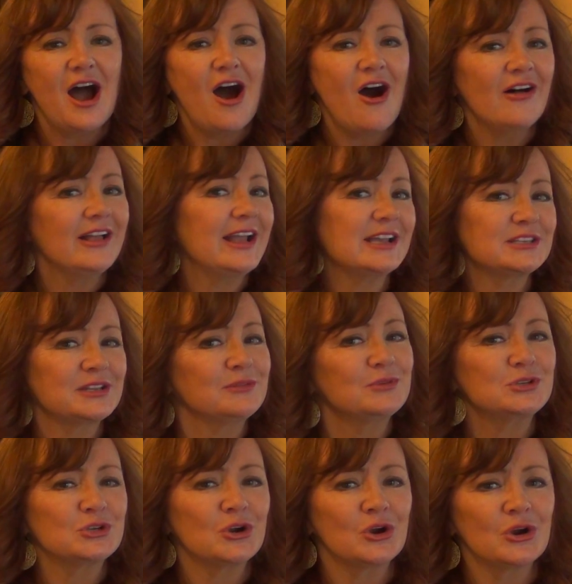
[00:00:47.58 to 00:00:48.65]
All I ask in
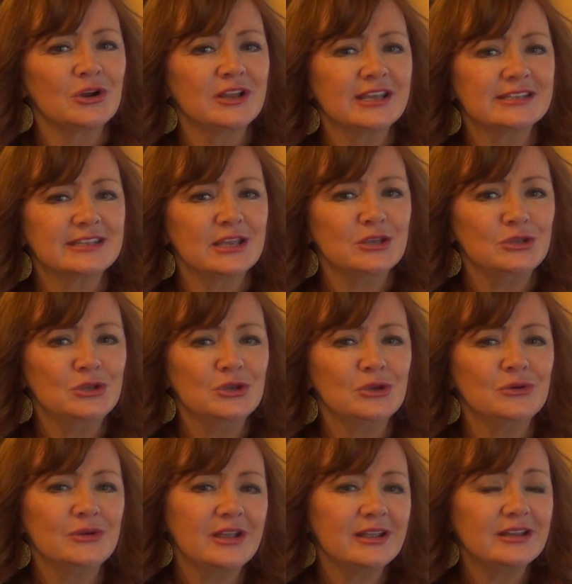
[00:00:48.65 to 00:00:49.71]
return is that
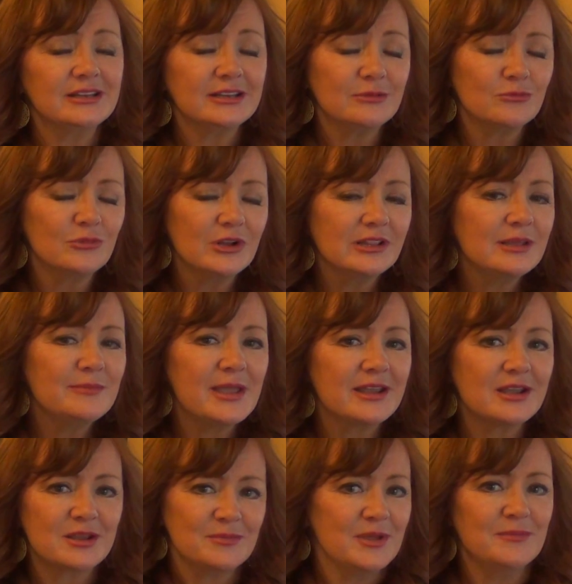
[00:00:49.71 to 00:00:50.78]
you really make
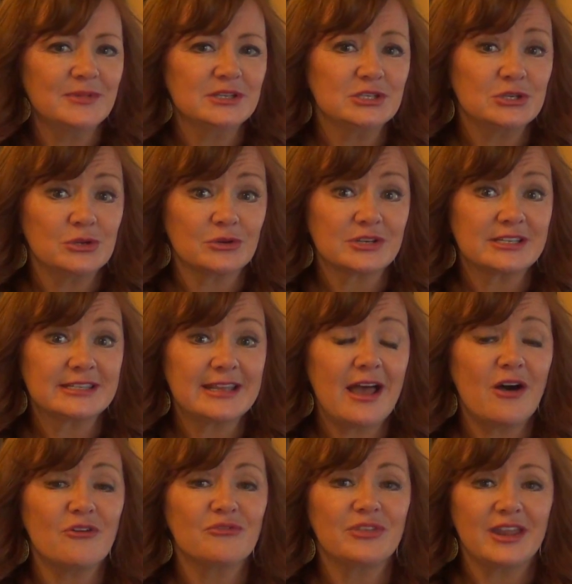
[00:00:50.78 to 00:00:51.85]
a commitment to
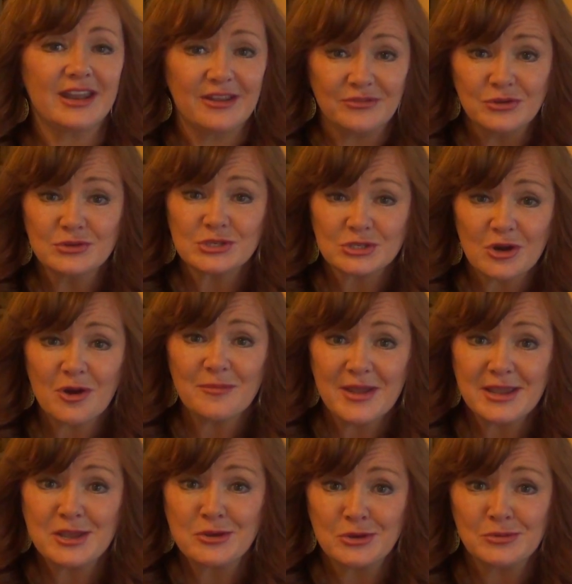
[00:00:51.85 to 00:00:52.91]
yourself that if you start
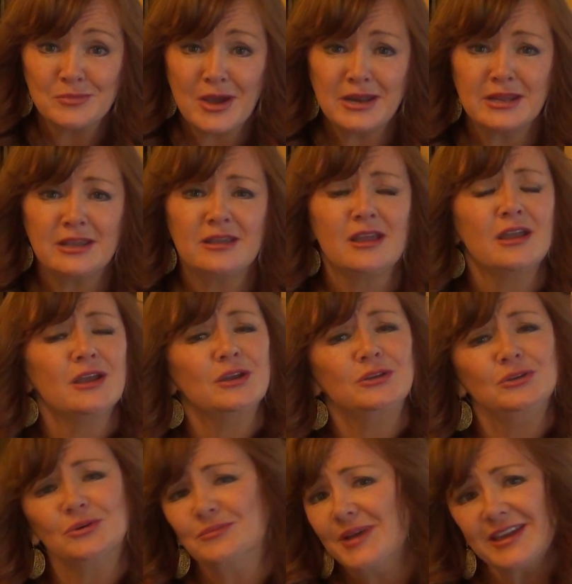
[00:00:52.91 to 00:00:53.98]
making good money,
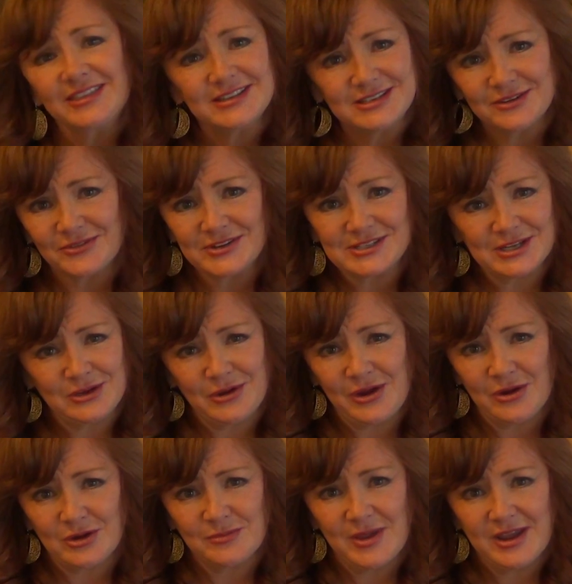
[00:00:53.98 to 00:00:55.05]
you'll make the difference that you're
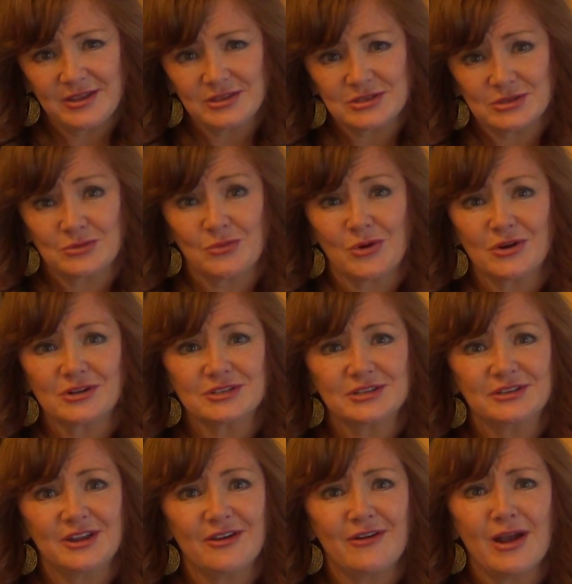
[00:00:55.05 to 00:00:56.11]
here to make to the world.
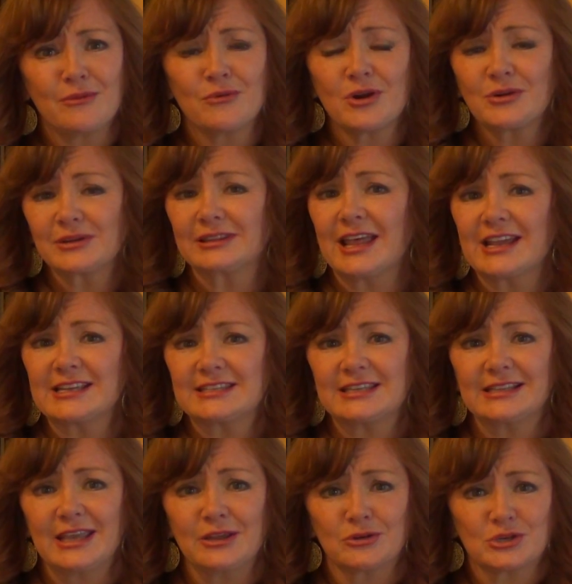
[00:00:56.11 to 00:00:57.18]
You know, I work with legacy
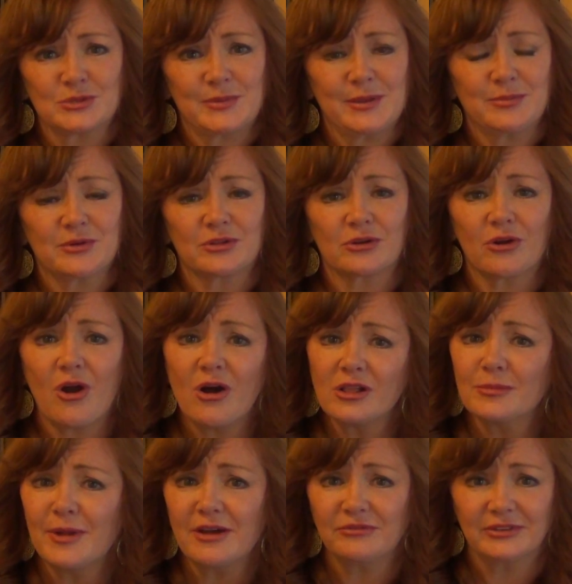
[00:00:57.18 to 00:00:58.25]
leaders, people that are all
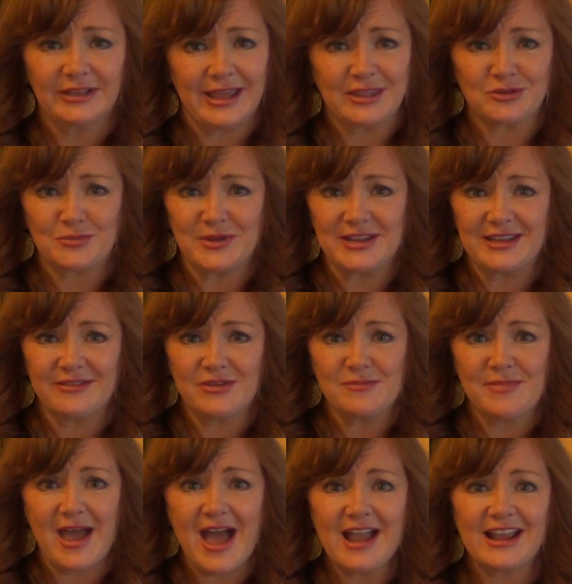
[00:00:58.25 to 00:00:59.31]
about philanthropy and giving
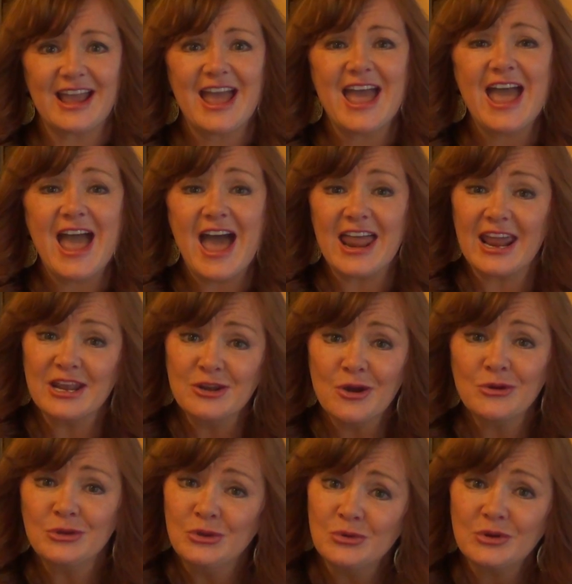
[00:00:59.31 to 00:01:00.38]
back, and I
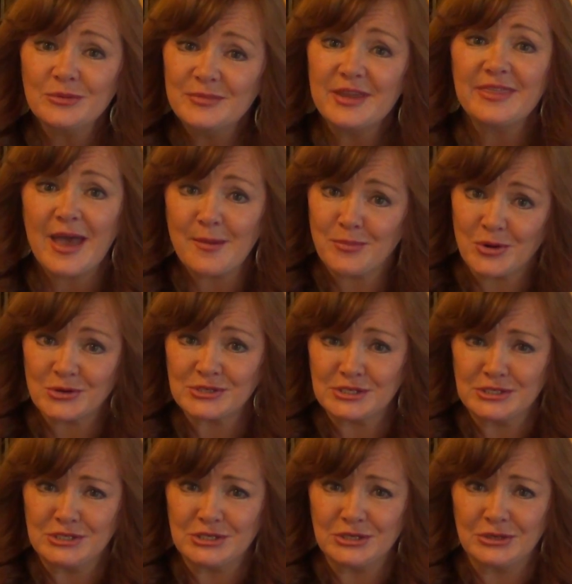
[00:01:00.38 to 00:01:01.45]
know you can be that
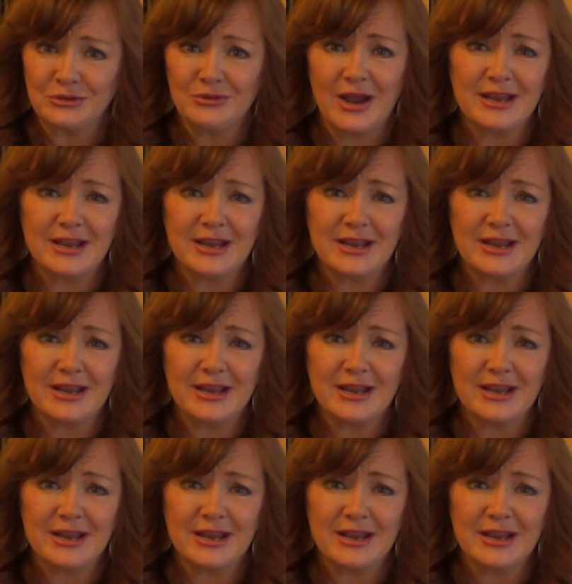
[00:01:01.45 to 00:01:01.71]
person too.